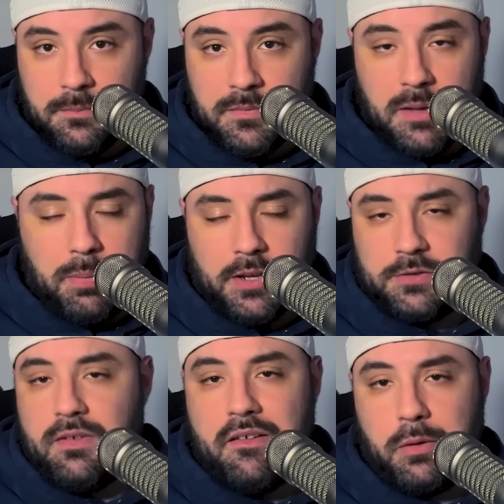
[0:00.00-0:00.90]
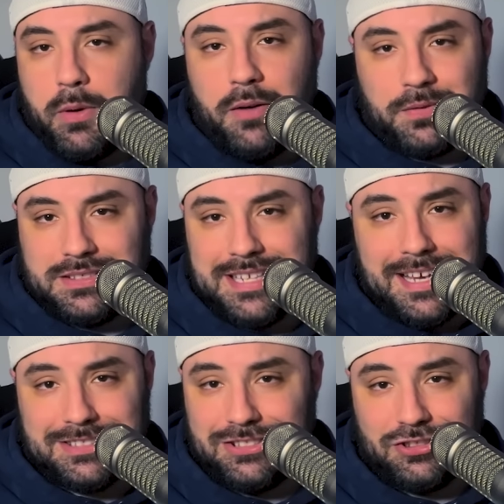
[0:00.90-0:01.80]
He pitched very well for
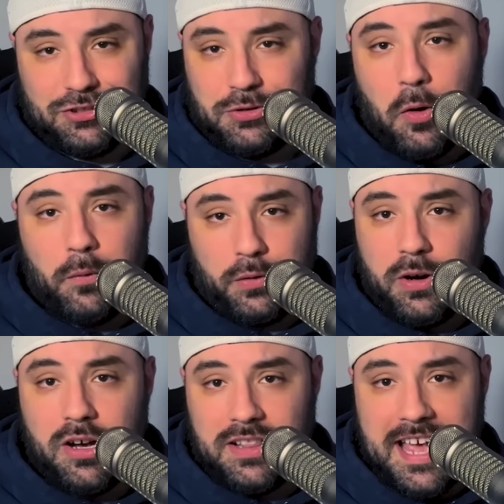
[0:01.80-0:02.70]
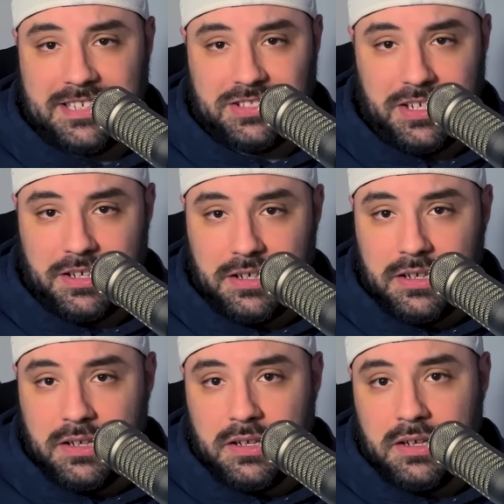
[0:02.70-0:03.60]
Texas just overall last year.
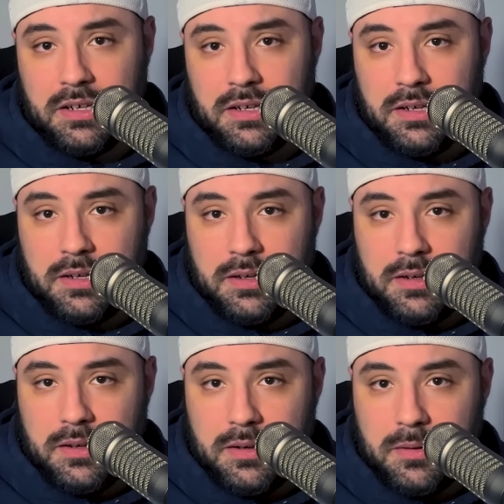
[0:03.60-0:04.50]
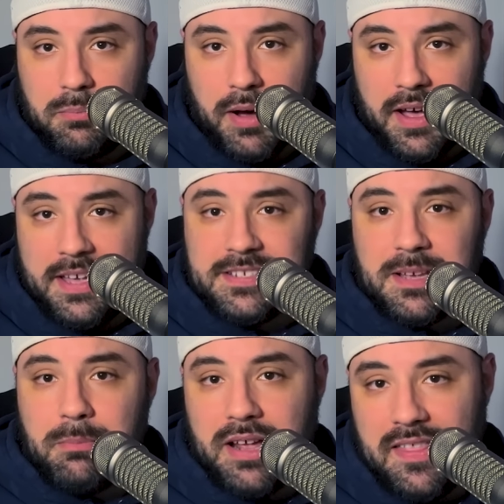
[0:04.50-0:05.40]
But he's
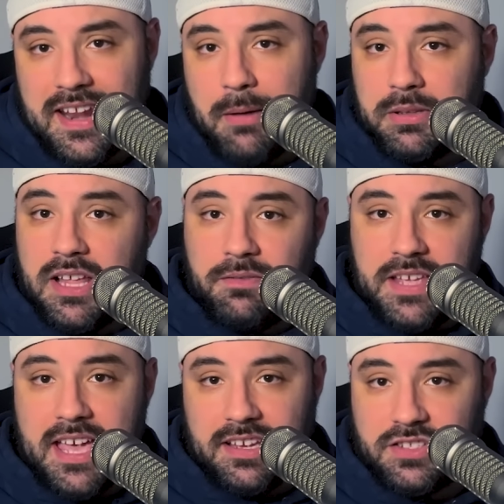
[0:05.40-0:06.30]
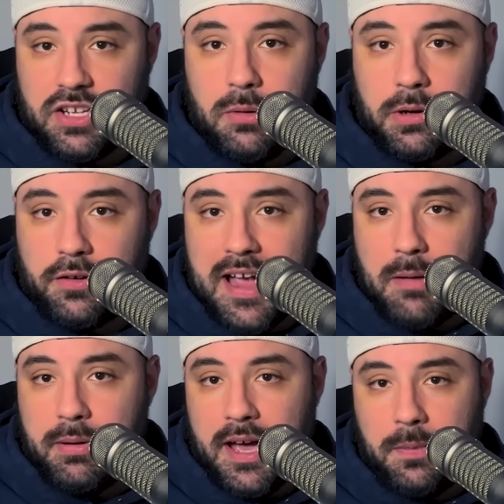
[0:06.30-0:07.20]
somebody that I would love the Yankees to go and
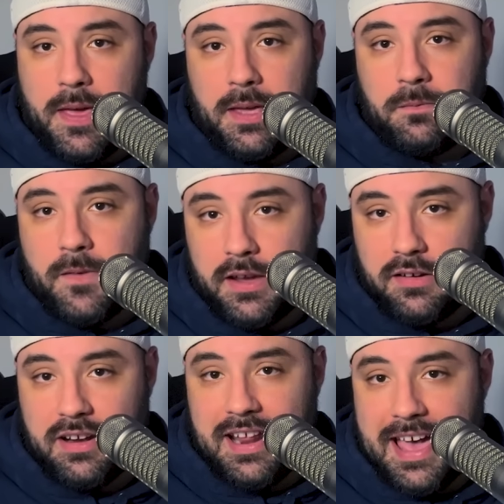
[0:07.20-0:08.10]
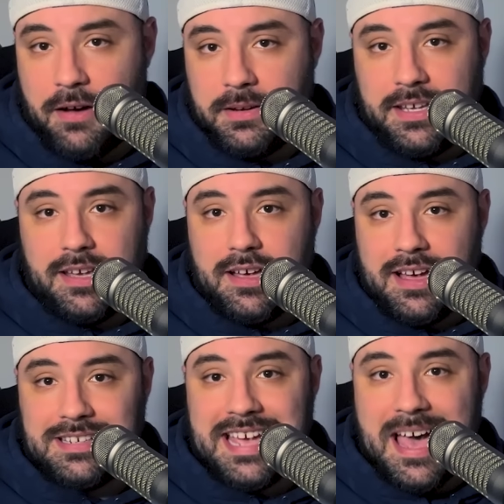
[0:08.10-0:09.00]
grab. I think he figured it out. He
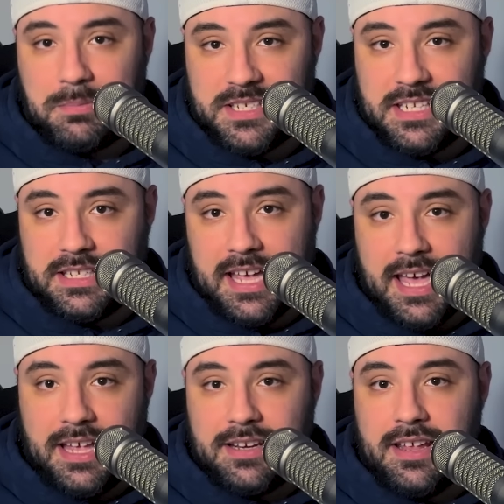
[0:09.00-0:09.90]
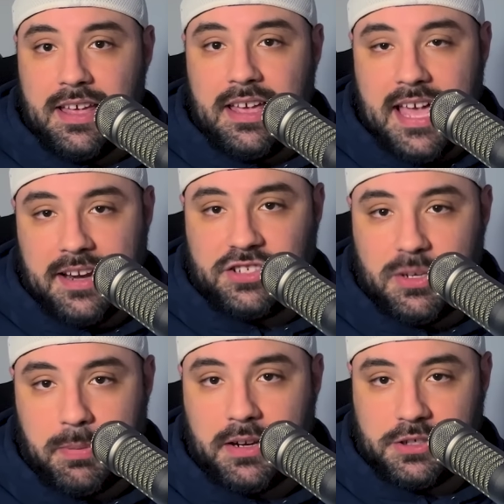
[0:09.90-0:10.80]
adapted, and he had a
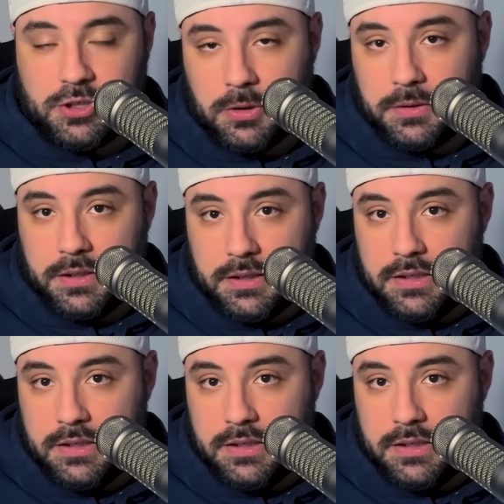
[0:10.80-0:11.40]
chip on his shoulder.